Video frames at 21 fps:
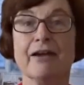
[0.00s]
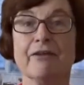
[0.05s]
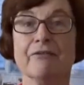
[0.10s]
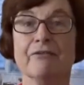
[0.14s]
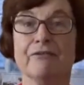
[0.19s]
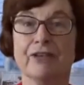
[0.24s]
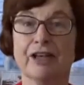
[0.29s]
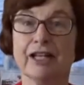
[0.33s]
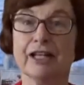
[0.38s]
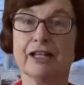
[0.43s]

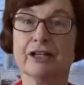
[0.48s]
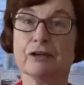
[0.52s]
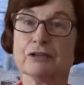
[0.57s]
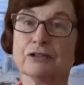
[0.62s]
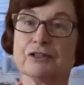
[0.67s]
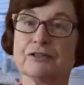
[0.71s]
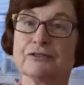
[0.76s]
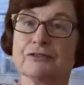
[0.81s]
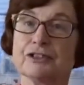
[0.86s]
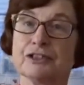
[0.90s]

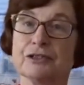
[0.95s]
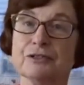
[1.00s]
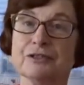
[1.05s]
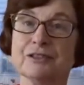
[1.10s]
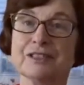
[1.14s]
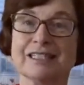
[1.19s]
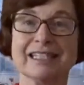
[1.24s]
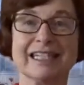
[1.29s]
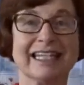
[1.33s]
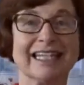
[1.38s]
Videos of
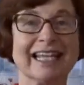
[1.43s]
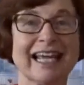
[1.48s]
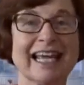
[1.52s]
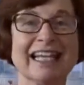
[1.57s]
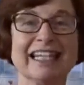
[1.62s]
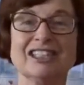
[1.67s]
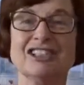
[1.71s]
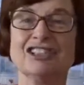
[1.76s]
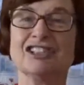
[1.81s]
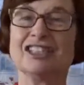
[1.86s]
students
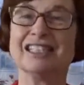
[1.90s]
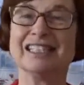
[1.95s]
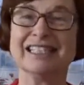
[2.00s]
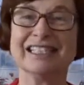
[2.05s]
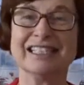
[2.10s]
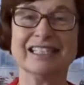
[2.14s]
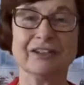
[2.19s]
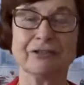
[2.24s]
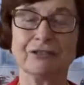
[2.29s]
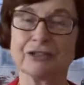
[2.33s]
engaged in
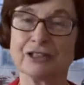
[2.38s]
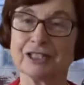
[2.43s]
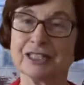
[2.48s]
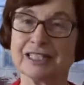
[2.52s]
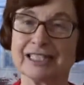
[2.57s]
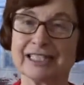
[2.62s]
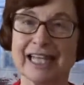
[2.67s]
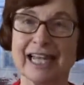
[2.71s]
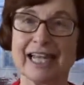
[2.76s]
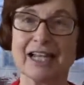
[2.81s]
different
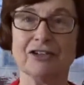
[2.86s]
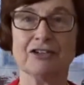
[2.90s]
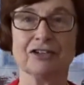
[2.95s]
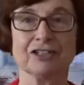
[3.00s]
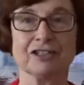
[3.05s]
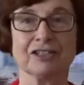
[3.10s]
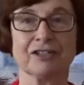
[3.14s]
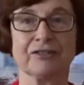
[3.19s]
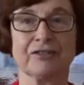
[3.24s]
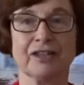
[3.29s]

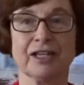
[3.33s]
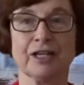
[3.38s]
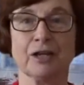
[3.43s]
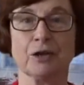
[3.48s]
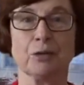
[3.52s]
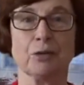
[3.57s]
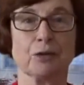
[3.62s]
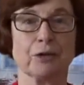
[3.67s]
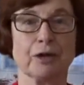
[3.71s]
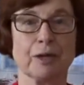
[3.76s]
stages of the
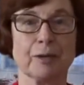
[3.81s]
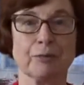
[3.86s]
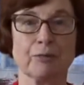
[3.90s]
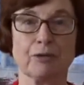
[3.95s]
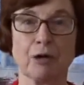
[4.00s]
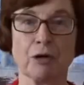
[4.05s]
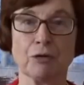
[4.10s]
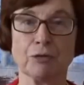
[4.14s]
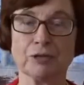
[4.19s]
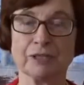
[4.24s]
inquiry
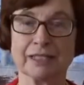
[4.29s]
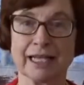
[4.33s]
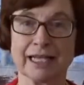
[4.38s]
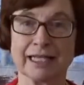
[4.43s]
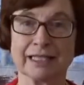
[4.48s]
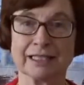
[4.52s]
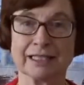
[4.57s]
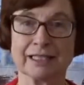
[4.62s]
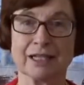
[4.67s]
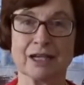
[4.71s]

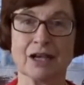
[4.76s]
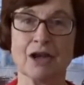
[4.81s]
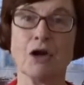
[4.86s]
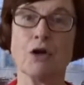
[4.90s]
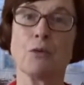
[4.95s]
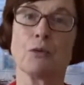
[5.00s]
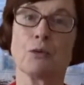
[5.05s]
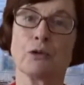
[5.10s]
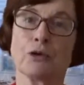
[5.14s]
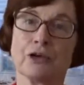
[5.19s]
process
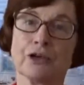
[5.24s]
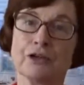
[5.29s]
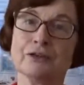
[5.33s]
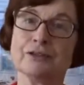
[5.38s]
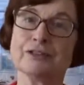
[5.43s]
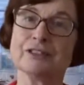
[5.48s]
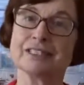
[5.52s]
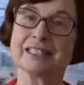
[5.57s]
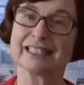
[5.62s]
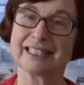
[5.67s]
were
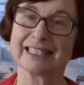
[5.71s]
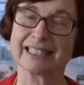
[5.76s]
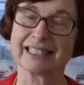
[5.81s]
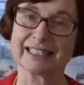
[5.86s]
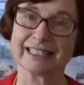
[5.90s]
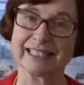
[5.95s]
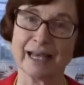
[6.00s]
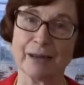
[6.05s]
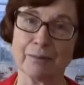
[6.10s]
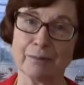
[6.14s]
used as
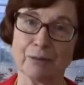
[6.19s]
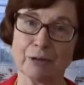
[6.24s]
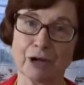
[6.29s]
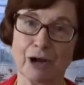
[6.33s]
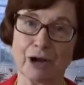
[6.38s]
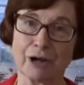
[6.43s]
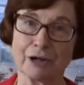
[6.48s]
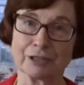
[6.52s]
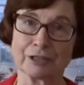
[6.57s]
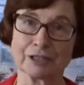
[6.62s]

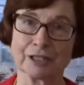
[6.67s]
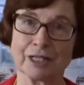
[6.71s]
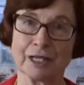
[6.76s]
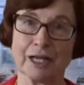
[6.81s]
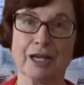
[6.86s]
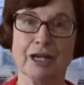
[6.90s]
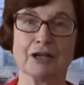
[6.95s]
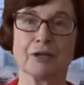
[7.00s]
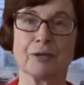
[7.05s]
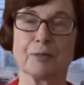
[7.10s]
exemplars
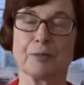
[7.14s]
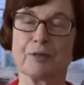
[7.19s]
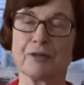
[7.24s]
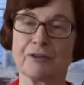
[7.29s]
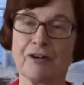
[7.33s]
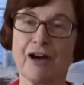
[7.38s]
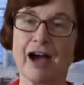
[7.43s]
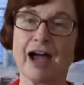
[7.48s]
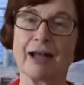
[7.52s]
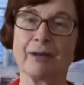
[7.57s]
to
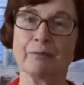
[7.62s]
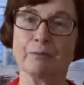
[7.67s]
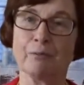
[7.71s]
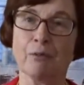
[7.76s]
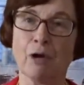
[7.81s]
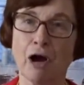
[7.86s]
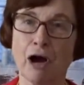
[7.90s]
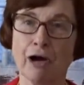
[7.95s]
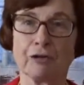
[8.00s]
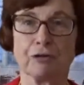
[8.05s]
provide
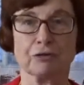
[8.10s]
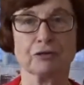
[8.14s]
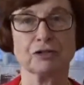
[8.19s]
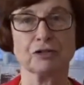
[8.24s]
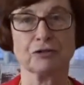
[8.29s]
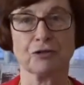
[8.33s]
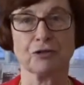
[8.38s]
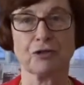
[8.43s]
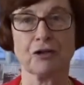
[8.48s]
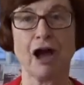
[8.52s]
models
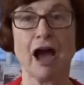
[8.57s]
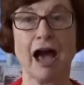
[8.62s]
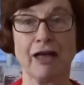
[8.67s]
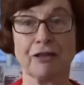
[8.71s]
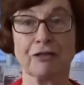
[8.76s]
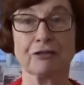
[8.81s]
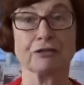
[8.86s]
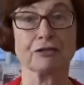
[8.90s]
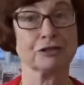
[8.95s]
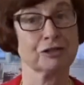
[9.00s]
for
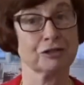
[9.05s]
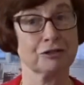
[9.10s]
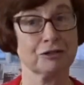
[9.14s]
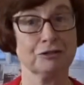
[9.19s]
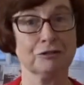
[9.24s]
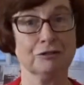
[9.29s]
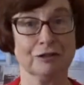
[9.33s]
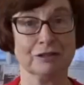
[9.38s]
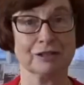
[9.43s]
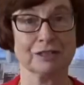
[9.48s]
other
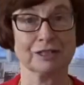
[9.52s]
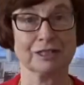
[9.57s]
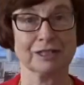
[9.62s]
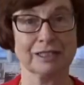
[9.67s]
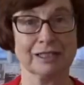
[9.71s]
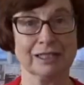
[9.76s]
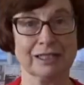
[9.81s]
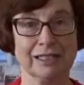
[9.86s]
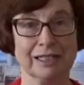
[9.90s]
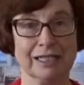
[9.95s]
students.
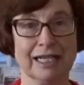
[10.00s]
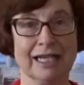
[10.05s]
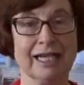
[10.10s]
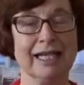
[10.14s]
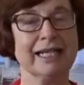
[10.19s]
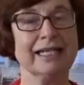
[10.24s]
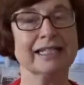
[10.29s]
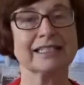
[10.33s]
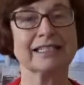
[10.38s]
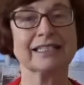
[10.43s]

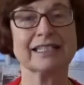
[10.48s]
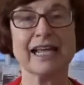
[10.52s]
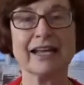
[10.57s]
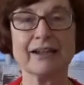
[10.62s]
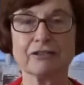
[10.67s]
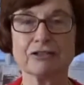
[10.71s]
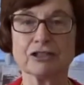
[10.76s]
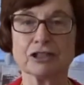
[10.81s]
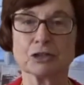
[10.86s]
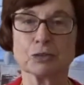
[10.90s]
Instead
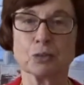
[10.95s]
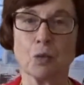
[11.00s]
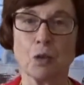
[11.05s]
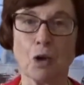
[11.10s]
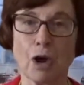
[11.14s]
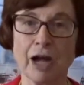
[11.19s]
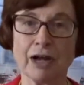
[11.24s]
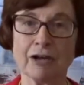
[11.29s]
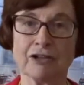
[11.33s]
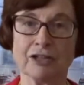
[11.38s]
of just
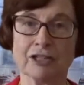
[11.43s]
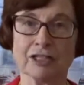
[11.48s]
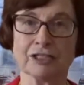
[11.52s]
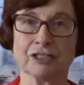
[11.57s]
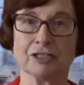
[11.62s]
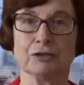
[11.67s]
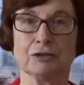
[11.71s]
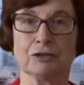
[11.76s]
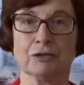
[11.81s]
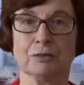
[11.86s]
watching
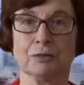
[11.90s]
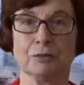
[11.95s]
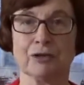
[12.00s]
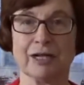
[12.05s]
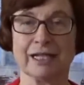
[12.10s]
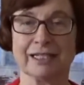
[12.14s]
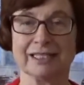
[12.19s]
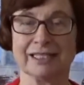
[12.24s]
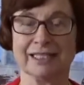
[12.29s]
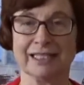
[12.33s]
student
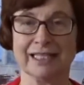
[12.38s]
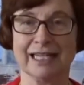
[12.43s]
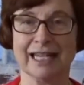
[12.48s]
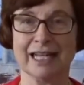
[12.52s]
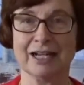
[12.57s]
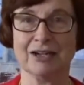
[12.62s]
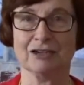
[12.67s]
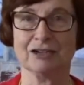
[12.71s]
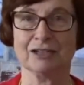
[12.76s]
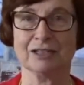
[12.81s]

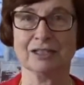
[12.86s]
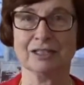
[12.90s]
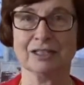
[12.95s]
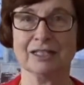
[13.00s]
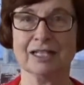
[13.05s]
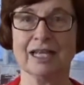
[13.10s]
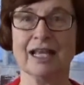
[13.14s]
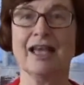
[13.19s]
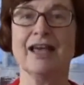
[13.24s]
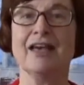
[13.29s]

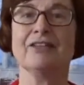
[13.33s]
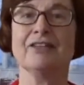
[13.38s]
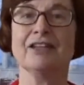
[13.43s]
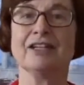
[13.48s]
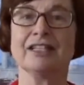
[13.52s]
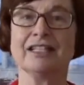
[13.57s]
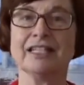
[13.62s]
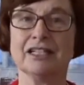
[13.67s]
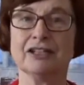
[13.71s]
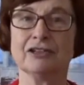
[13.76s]
presentations, the
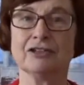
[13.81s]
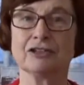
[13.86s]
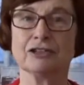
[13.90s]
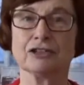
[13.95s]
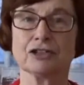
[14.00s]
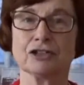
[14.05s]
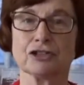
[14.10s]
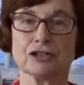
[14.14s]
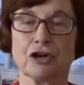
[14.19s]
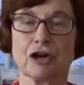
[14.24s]

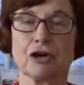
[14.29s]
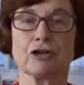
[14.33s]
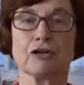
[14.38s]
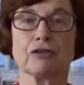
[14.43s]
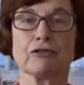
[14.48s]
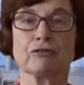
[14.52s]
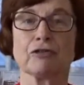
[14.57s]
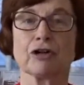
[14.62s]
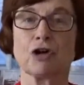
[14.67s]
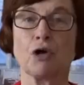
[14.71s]
teachers
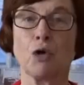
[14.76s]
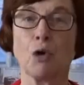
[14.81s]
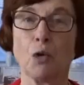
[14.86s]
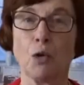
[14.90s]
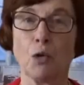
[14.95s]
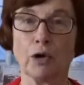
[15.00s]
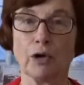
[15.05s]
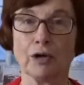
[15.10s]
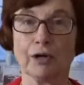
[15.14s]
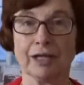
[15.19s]
started
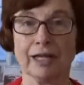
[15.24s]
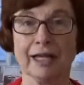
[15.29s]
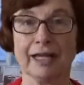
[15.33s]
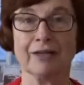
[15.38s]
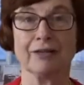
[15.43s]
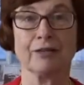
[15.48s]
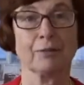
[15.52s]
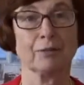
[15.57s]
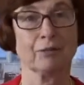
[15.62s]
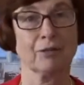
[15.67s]

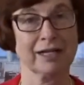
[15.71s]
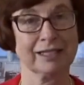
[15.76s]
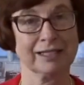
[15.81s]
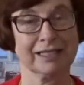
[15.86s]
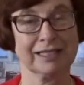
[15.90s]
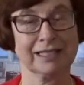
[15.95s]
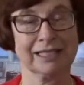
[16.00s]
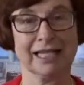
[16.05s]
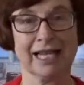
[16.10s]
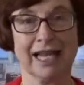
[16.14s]
recording the
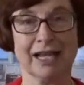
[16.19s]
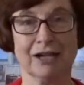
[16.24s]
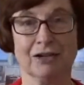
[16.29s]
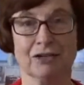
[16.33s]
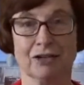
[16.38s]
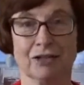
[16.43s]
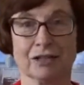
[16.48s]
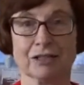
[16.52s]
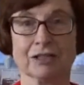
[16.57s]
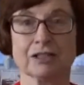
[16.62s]

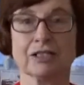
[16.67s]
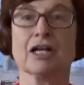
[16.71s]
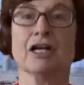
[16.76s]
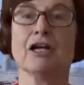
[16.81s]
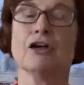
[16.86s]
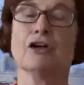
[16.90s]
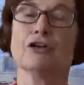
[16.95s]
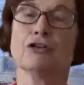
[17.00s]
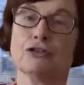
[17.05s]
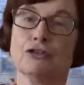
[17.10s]
presentations
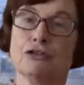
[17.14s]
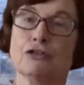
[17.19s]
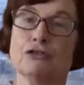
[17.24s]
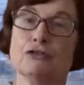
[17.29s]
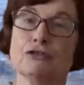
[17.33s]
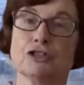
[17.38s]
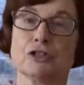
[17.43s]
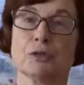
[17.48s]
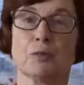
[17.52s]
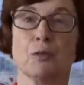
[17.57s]
to
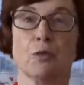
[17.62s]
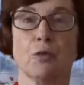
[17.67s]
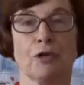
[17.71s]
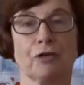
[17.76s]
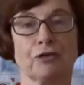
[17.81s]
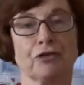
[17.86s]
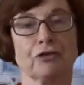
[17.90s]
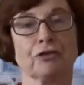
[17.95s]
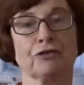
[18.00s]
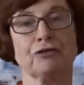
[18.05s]

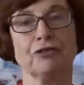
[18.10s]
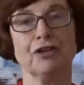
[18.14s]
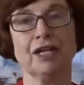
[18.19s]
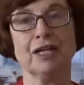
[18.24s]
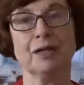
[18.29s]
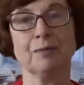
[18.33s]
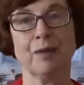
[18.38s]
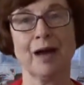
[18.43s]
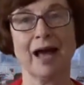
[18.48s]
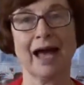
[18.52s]
support their
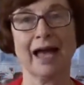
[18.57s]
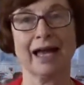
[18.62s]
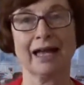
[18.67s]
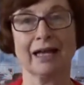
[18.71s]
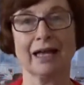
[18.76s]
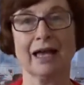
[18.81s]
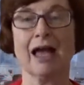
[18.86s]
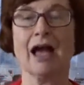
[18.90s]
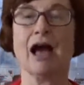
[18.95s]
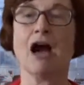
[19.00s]
feedback,
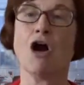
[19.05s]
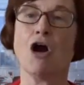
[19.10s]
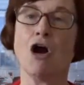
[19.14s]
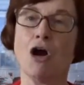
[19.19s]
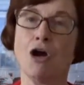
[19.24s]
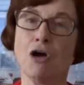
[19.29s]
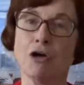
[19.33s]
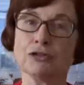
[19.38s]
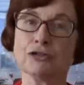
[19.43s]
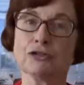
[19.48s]

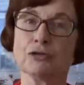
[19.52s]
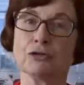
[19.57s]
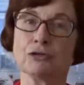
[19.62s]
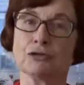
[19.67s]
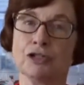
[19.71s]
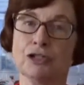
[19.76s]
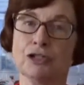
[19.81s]
also to